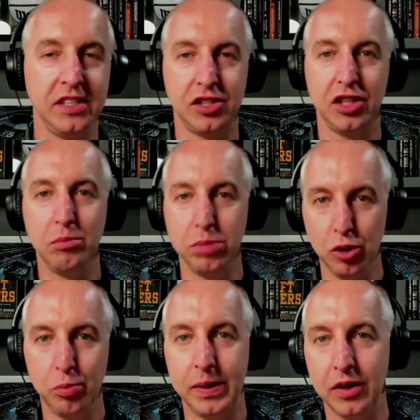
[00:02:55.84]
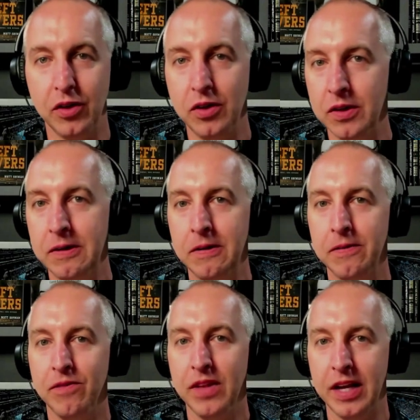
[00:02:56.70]
is the blue pill
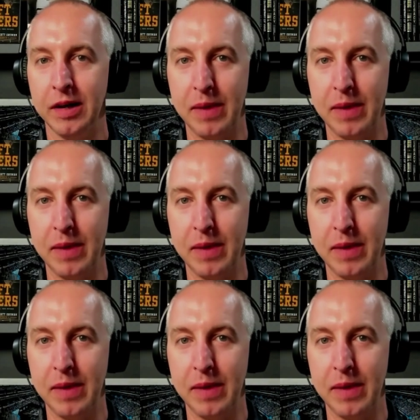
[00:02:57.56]
and